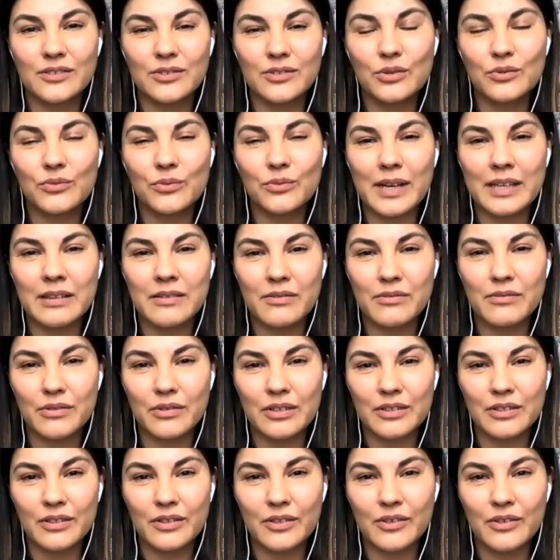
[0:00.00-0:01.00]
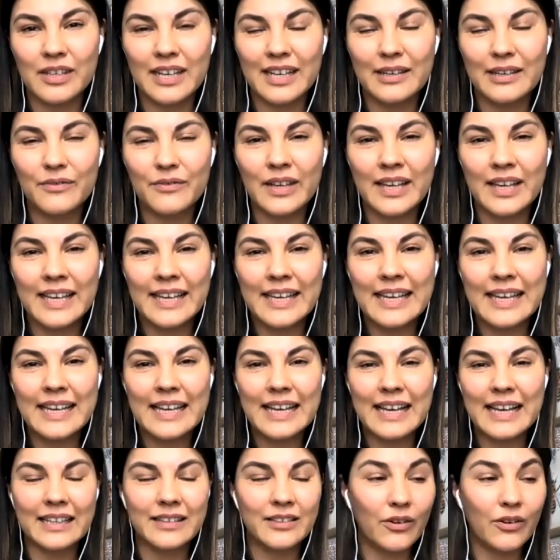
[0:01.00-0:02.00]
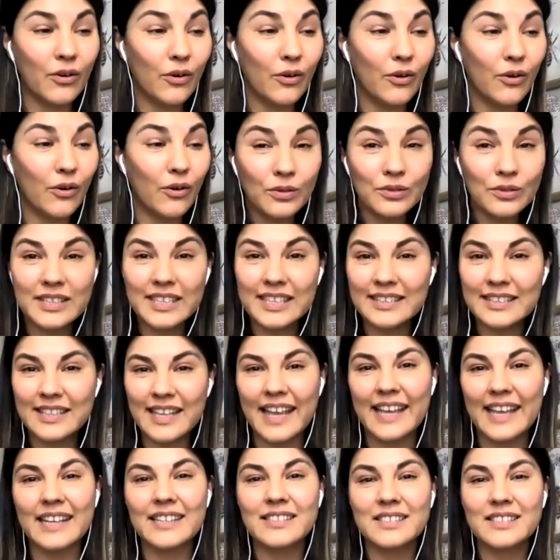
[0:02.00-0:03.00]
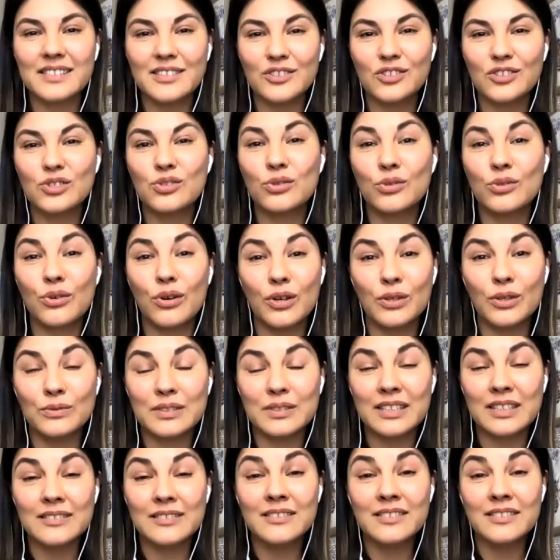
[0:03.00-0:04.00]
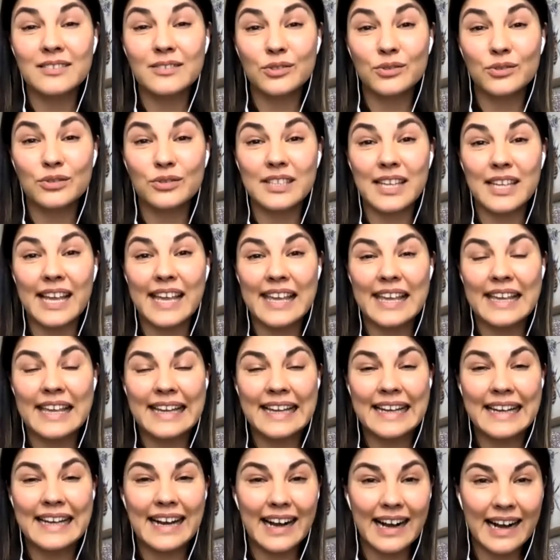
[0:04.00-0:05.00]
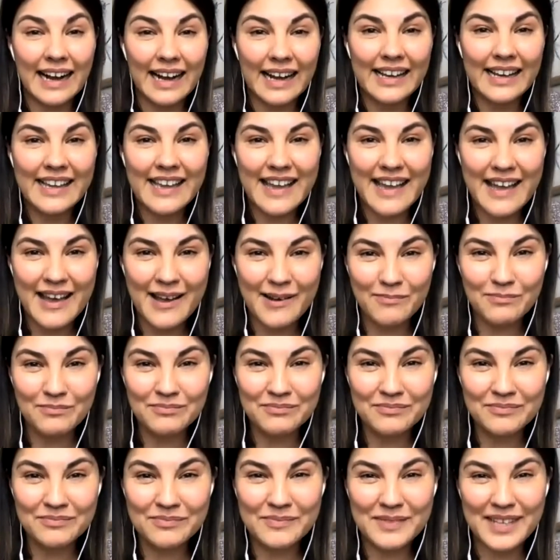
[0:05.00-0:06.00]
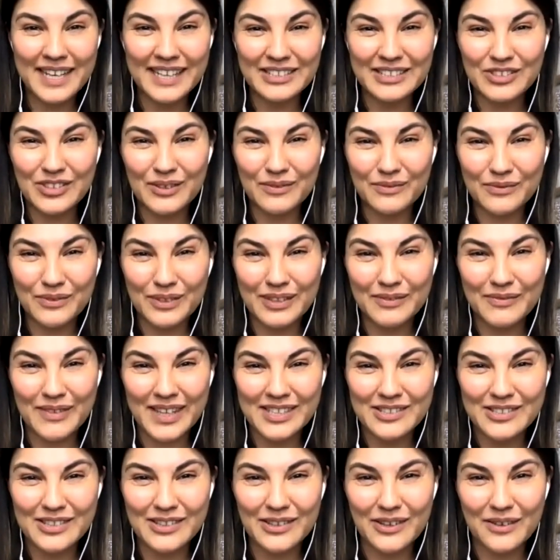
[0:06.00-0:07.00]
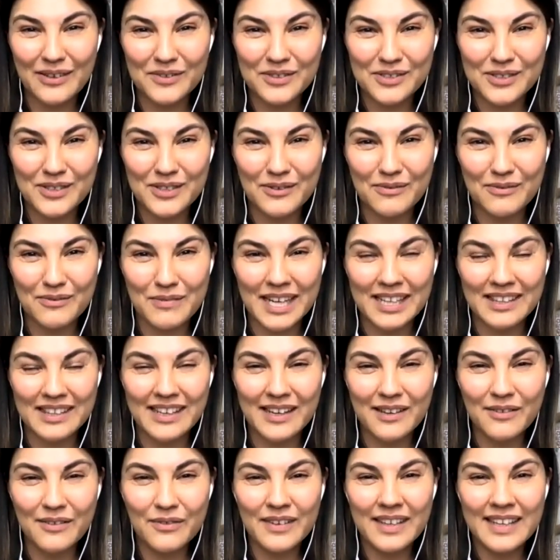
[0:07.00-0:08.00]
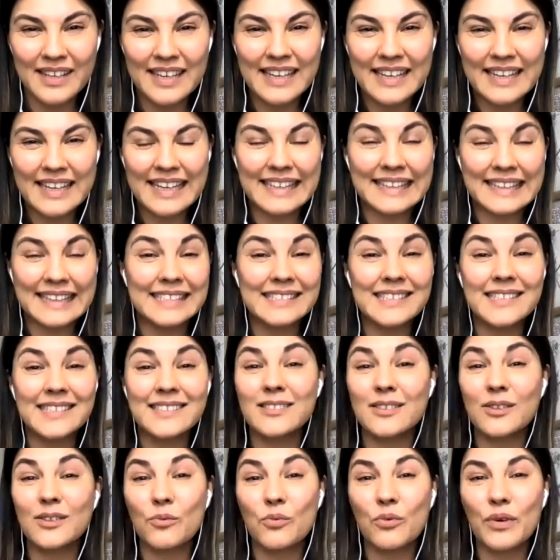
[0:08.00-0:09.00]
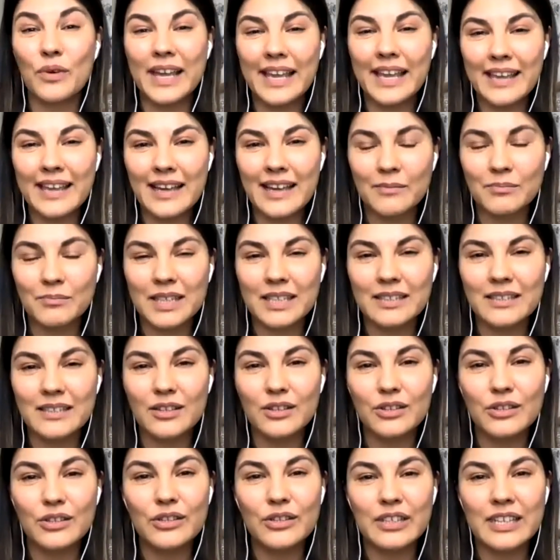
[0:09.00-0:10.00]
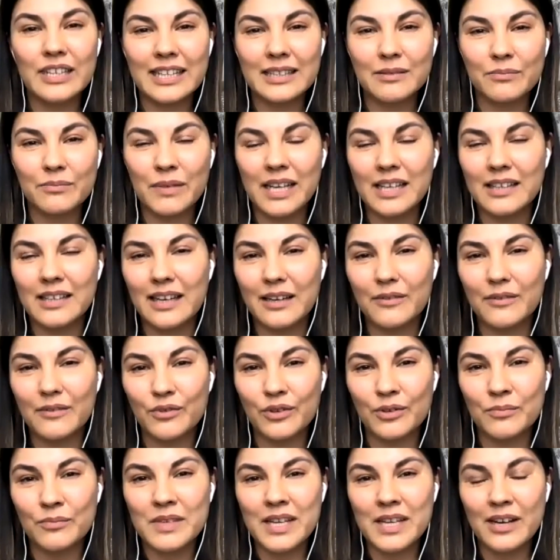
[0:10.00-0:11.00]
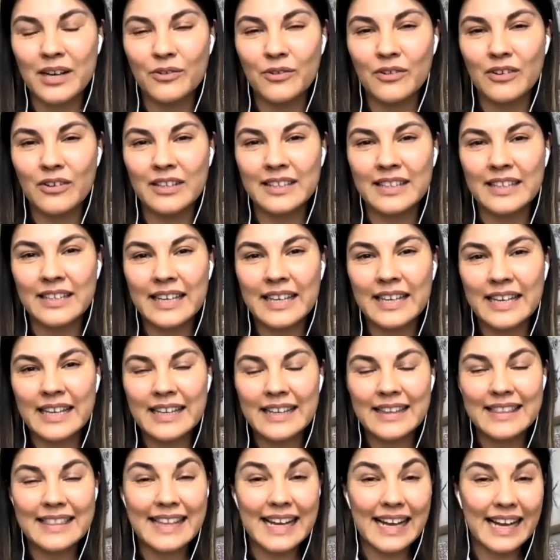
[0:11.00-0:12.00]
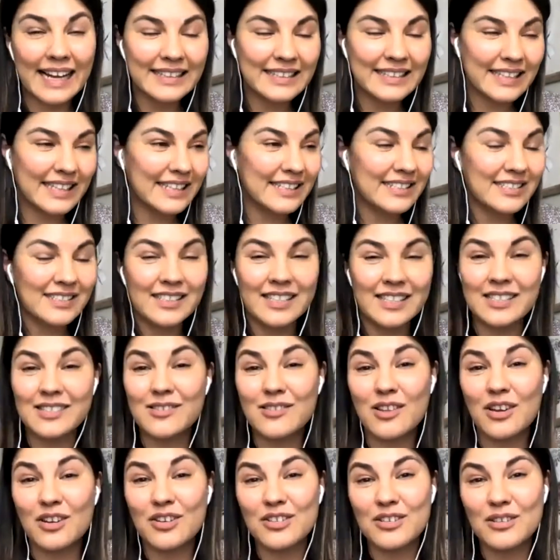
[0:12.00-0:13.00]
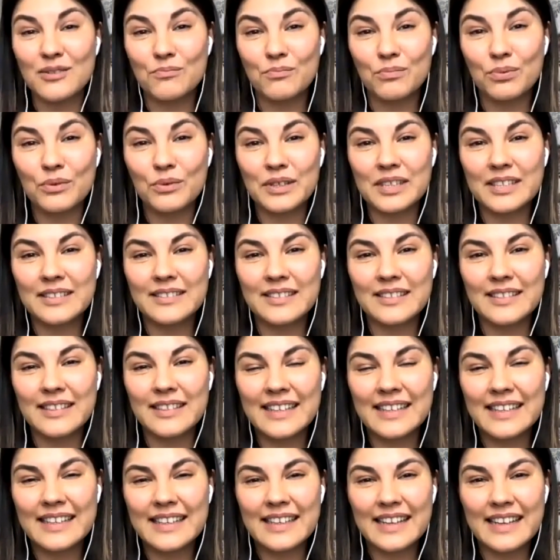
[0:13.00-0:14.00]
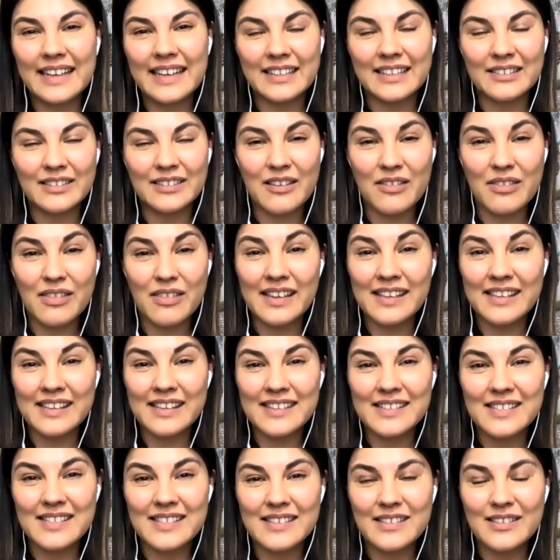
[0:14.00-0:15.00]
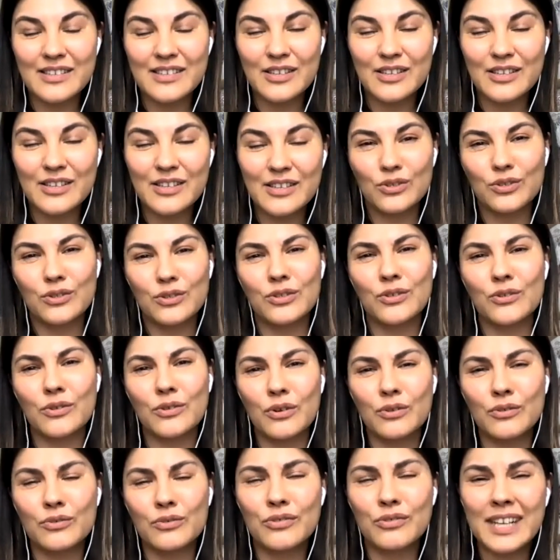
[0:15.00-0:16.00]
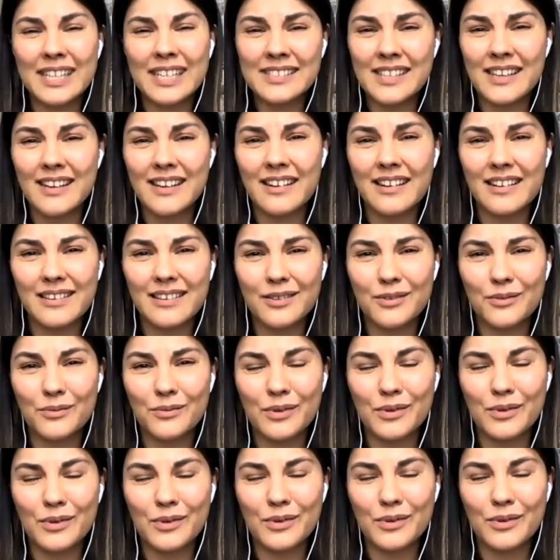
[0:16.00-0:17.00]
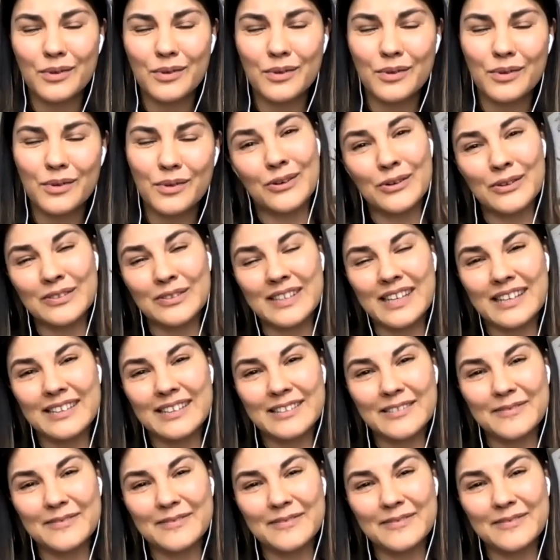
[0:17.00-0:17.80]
you went through in your life. And all it takes is to own it, to say, I am a chief reinvention officer of my life, and this is the way I'm going to look at my life from now on. That is the starting point. And the thing is, you already are, whether you know or not.